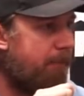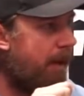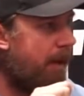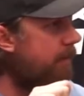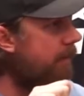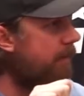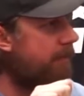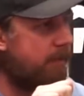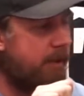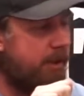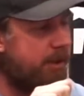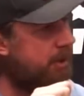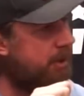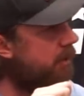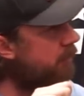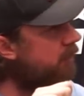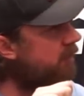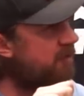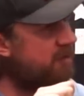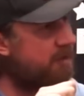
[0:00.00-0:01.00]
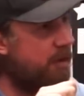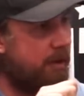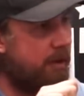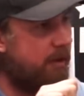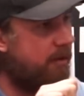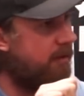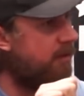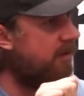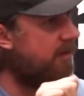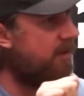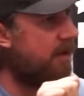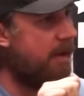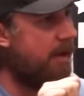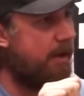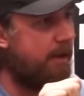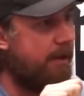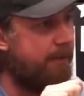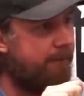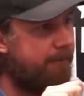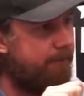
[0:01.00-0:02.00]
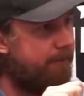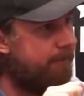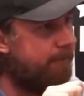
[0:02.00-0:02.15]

by definition, you suck at society.